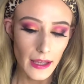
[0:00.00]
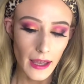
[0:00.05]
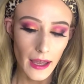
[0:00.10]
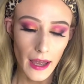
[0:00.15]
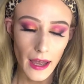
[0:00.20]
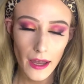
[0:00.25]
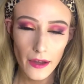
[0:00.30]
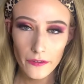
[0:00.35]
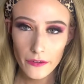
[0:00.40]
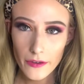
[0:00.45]

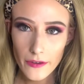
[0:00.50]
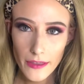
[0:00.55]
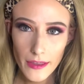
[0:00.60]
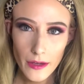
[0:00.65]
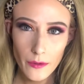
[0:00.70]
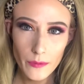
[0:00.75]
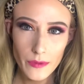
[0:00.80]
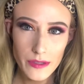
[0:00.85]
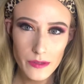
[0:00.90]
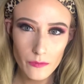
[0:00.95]

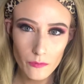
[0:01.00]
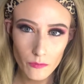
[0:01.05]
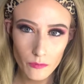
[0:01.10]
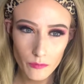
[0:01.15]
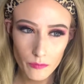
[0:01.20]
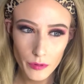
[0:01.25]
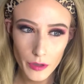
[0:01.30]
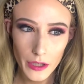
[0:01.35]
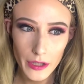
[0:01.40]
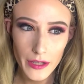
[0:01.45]
Everything was
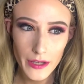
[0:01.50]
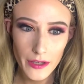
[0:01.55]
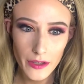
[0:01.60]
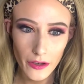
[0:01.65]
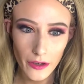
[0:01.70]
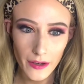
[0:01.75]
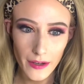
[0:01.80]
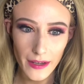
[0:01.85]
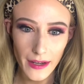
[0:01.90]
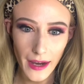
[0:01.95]
pretty
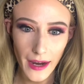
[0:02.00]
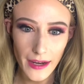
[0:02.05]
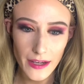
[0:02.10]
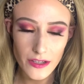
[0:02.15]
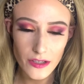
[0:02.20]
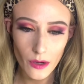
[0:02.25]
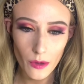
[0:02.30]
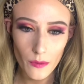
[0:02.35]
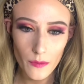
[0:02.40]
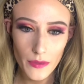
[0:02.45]
good. I
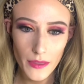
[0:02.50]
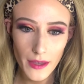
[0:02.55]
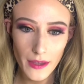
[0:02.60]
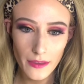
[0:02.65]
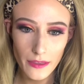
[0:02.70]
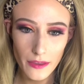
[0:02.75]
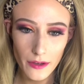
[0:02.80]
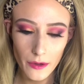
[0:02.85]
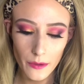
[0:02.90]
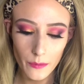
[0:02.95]
don't
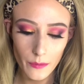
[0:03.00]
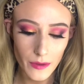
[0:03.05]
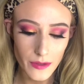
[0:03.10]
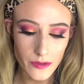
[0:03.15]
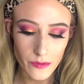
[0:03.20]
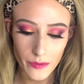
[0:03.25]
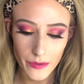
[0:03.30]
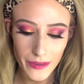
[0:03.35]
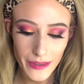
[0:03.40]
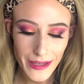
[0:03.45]
think there was
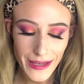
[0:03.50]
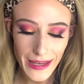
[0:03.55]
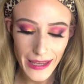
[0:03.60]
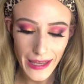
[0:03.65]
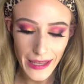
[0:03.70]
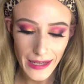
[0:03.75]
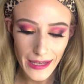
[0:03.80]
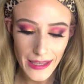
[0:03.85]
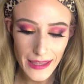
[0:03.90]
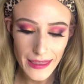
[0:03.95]
really
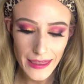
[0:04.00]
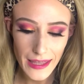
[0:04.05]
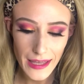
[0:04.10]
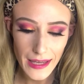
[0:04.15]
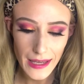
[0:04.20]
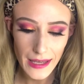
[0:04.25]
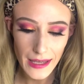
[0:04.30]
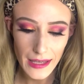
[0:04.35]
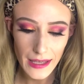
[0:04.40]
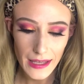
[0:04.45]

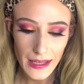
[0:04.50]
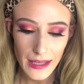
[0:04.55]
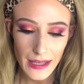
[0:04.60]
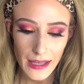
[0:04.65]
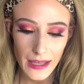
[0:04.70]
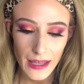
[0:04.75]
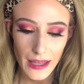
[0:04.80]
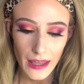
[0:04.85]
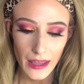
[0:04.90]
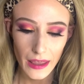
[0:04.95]
anything
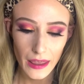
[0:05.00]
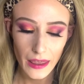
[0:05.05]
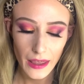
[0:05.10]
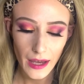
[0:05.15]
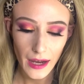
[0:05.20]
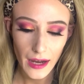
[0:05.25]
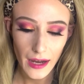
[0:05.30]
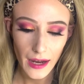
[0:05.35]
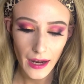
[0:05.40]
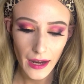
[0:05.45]

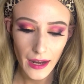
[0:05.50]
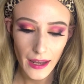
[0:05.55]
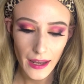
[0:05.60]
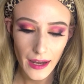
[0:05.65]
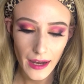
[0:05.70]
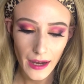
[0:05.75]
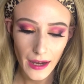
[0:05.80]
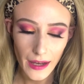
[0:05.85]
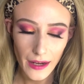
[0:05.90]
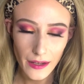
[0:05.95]
that I
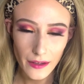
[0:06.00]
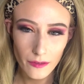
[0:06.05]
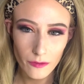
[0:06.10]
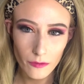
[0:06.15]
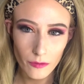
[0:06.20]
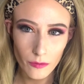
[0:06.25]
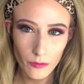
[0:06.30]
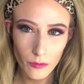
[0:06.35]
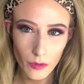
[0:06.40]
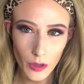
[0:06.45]
had a
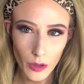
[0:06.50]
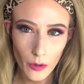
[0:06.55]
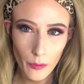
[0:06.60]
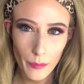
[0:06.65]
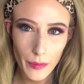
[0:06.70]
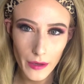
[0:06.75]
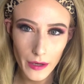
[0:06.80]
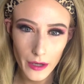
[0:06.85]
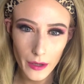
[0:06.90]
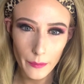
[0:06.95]
real
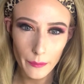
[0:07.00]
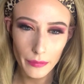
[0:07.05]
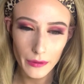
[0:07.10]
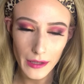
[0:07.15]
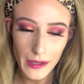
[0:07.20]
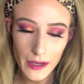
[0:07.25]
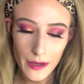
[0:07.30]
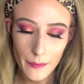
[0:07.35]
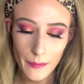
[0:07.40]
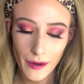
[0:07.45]
big
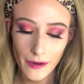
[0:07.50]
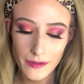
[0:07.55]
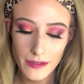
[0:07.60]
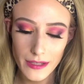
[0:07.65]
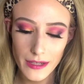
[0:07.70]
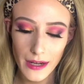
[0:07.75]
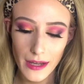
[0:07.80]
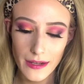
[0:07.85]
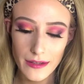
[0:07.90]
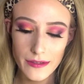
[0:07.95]
complaint about
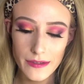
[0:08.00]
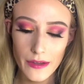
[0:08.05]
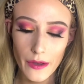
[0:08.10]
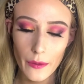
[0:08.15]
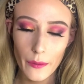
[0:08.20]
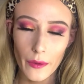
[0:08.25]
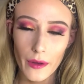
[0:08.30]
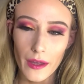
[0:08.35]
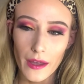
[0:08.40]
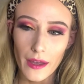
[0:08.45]
tonight.
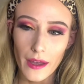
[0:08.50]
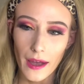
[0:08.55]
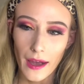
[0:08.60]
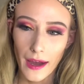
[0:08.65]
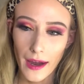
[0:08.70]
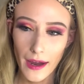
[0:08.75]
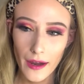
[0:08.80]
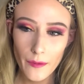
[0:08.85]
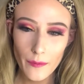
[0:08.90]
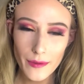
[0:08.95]
So
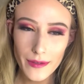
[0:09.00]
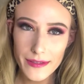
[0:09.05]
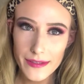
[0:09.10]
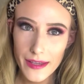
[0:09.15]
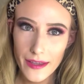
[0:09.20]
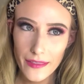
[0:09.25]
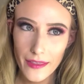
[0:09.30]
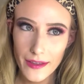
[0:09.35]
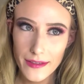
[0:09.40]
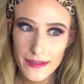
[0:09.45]
I would
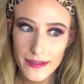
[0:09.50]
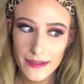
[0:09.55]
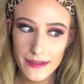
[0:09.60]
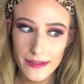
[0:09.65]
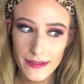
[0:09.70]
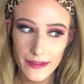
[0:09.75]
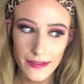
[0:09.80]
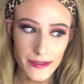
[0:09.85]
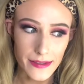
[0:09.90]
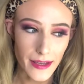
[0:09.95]
say that's a
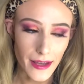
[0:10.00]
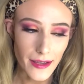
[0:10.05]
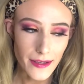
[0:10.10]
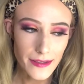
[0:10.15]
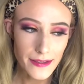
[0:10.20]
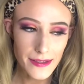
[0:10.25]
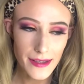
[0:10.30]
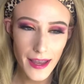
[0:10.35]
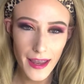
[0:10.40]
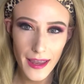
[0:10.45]

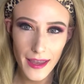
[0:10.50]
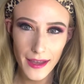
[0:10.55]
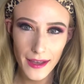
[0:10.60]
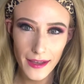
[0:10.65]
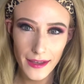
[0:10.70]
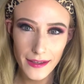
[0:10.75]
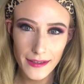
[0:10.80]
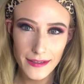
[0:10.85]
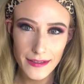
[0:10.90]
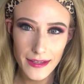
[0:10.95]
success,
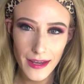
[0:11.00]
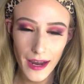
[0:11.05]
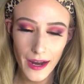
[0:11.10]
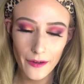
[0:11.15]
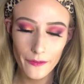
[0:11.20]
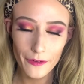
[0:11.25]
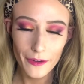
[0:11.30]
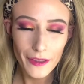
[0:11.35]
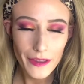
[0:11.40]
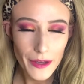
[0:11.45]
and I
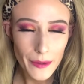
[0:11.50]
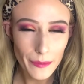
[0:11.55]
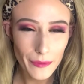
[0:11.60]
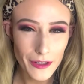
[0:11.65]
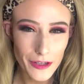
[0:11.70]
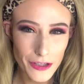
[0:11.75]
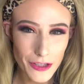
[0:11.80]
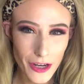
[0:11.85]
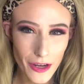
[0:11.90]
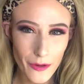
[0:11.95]
really
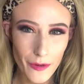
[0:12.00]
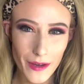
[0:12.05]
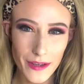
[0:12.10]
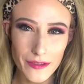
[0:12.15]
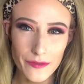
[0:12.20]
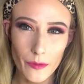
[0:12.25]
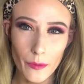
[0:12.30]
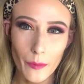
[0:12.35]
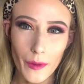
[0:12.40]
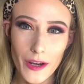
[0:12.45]
appreciate you guys
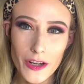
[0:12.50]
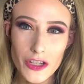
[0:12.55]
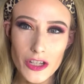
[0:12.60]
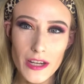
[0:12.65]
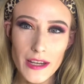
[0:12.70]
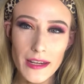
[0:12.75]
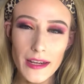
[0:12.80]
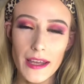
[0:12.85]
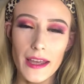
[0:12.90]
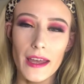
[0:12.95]
for watching.